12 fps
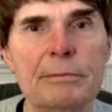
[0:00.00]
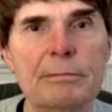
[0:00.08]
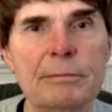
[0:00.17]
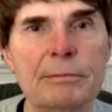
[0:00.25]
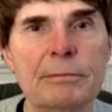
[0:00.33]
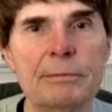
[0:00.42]

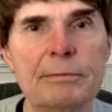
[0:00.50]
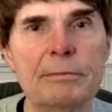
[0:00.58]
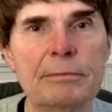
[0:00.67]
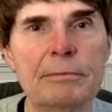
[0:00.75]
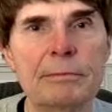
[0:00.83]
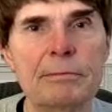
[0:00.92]

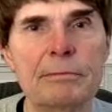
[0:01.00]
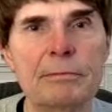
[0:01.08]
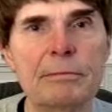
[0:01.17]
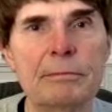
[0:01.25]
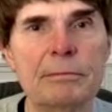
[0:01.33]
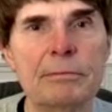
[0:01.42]

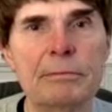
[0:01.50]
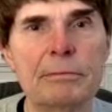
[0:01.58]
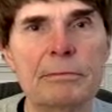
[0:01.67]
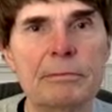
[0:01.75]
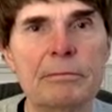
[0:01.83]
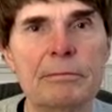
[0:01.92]

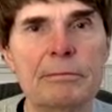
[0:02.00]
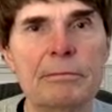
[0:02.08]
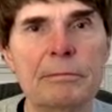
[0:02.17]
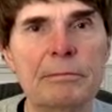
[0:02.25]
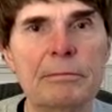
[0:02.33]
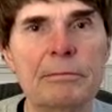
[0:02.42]

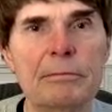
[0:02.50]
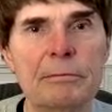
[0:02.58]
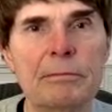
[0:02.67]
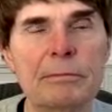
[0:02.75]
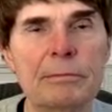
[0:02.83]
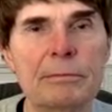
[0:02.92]

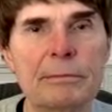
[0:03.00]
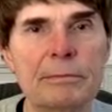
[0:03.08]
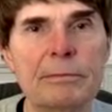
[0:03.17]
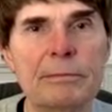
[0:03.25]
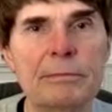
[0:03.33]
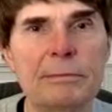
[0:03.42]

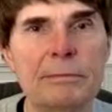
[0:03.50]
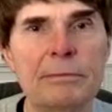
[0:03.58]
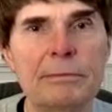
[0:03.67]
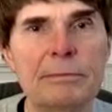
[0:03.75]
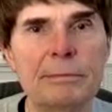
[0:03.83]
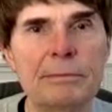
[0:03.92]

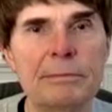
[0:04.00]
(silent)